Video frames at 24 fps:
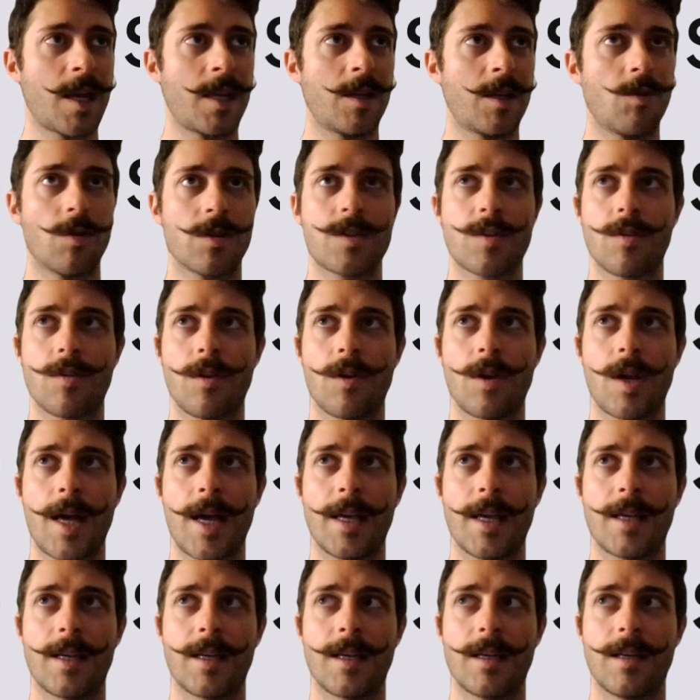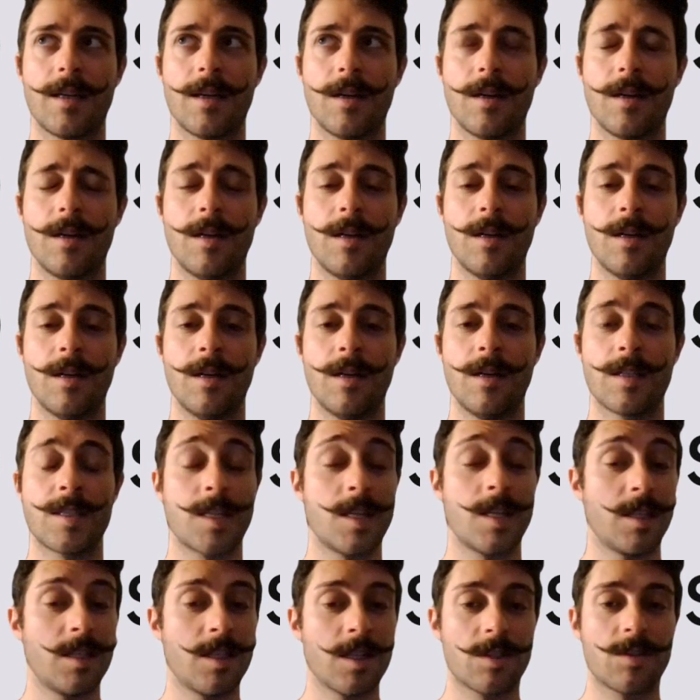also like
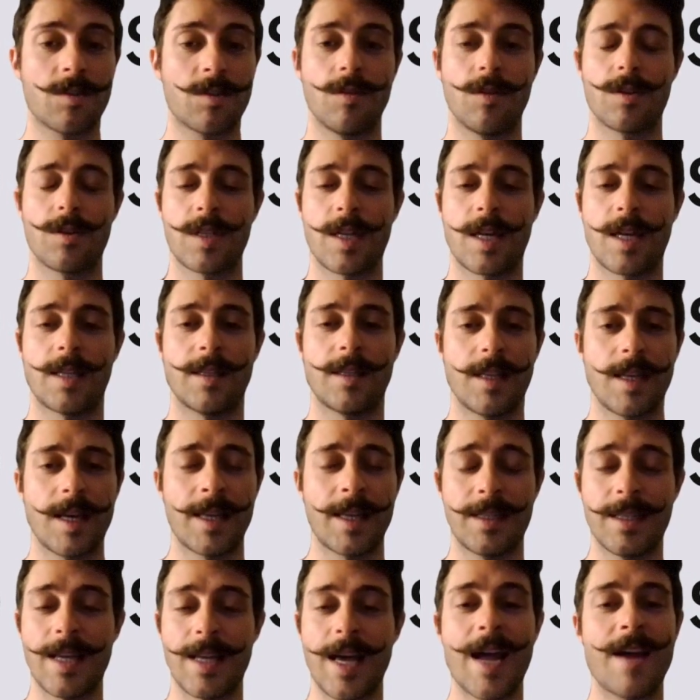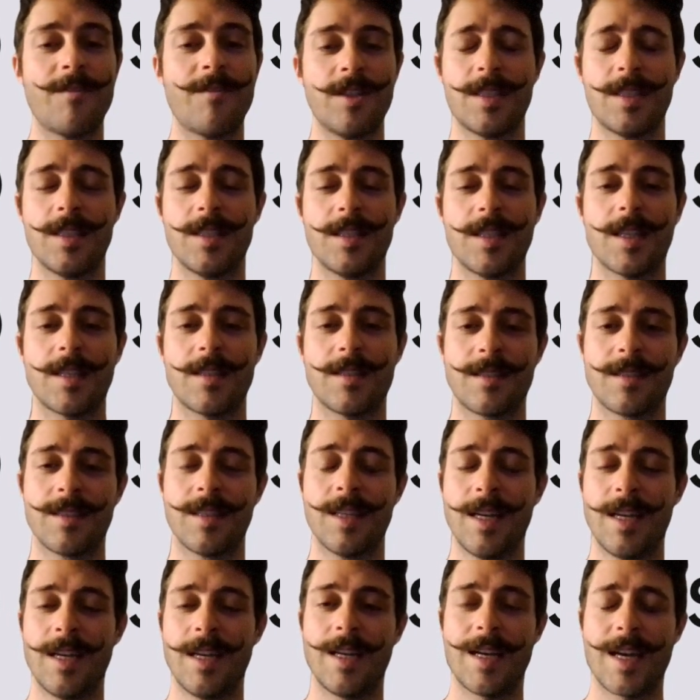signatures and everything that
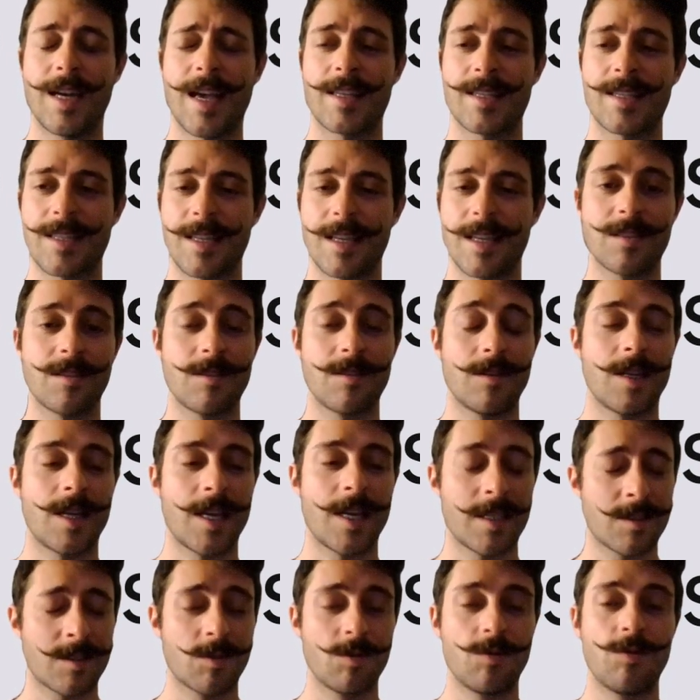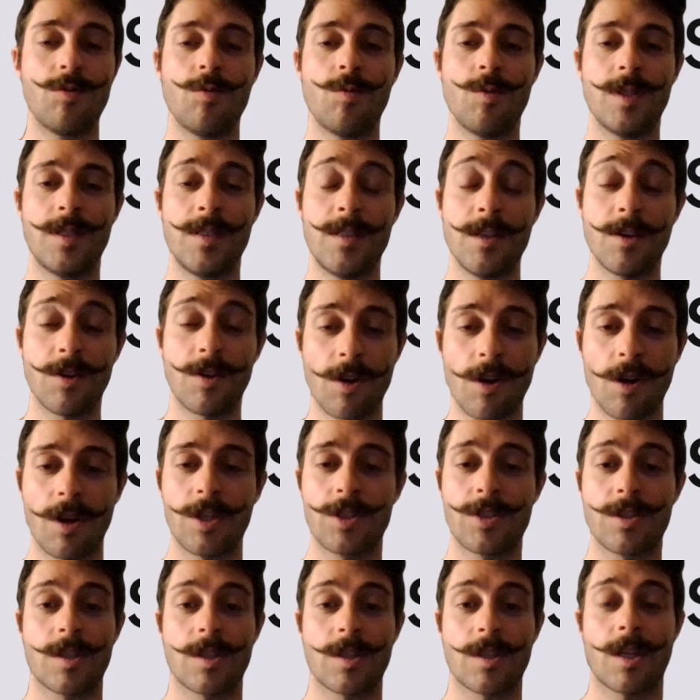has to do with zero
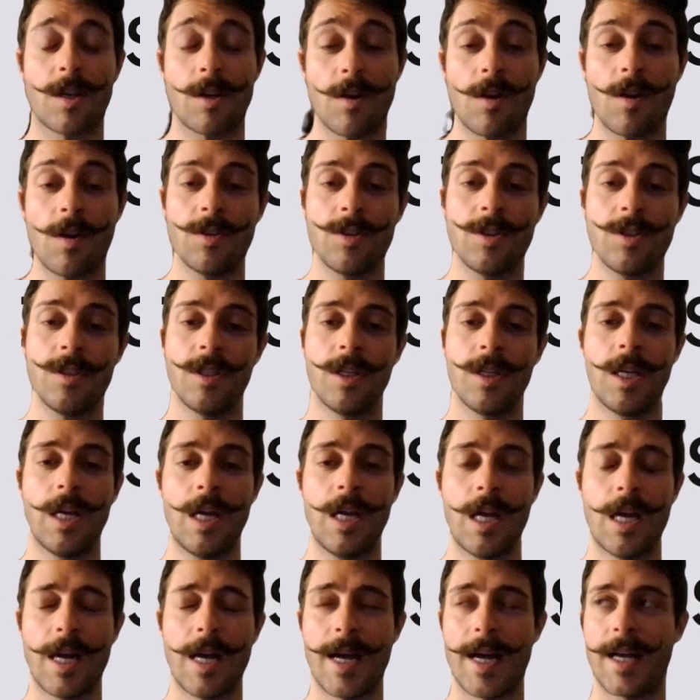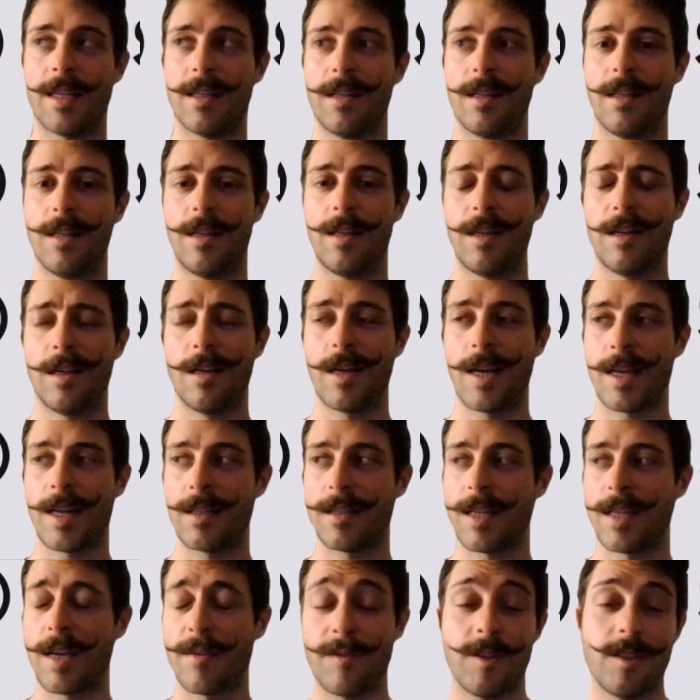knowledge technology.
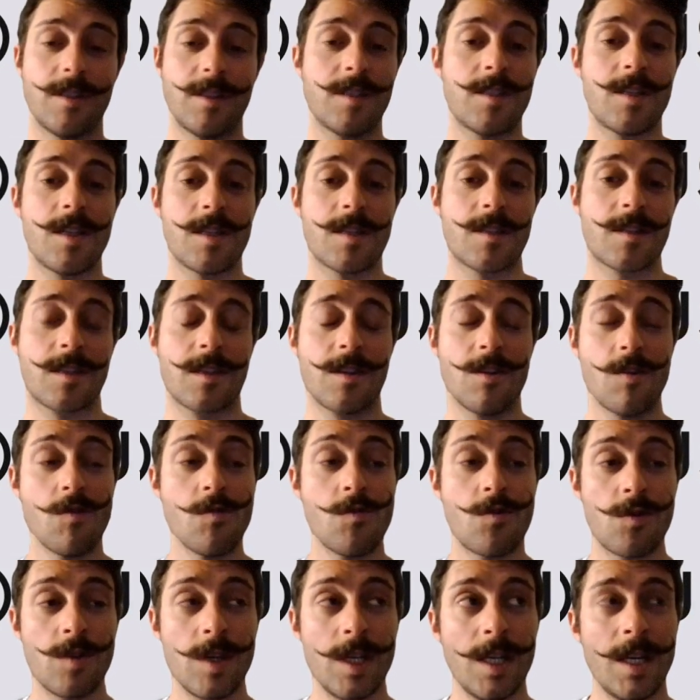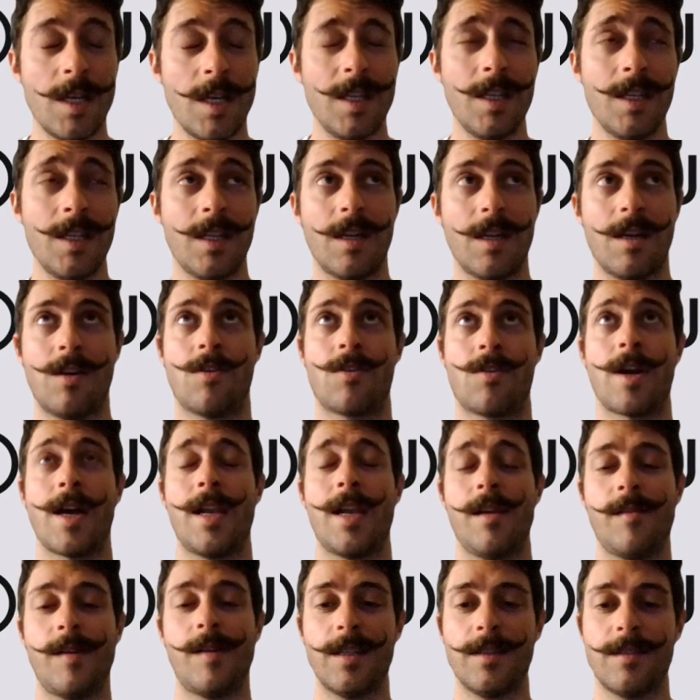And I think this is really
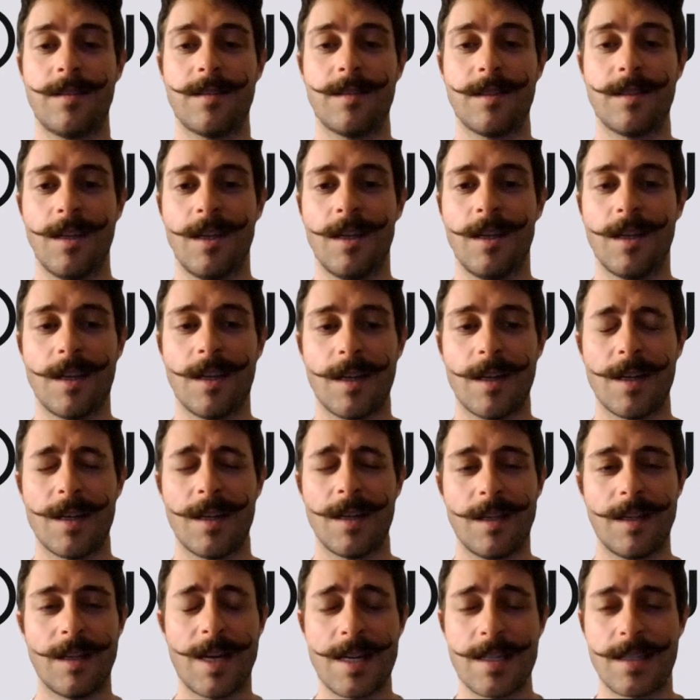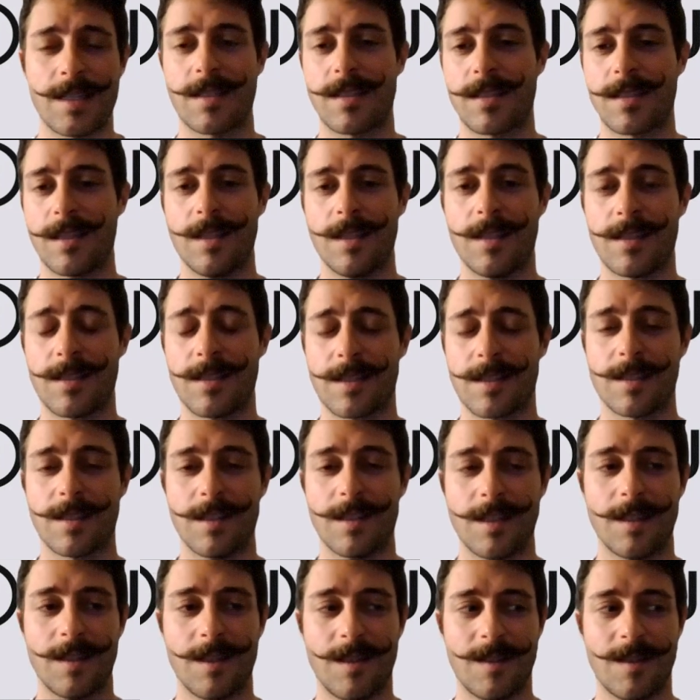relevant as it's
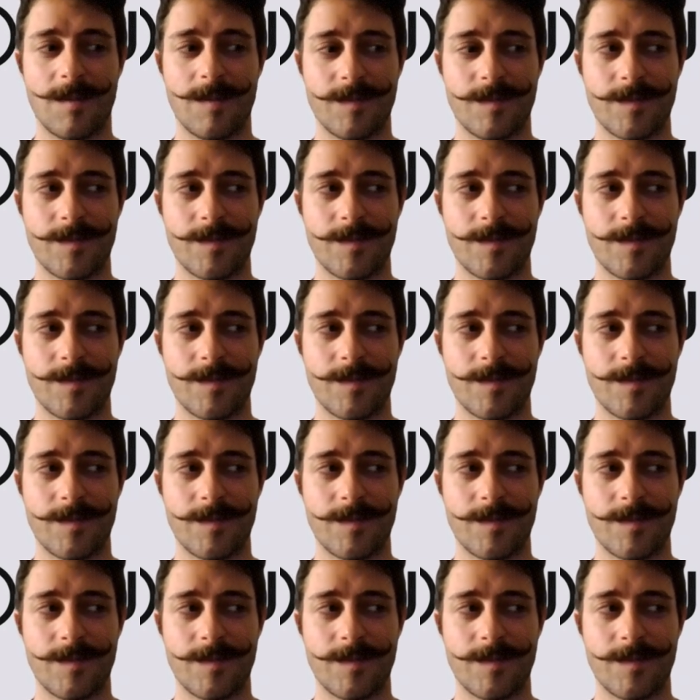a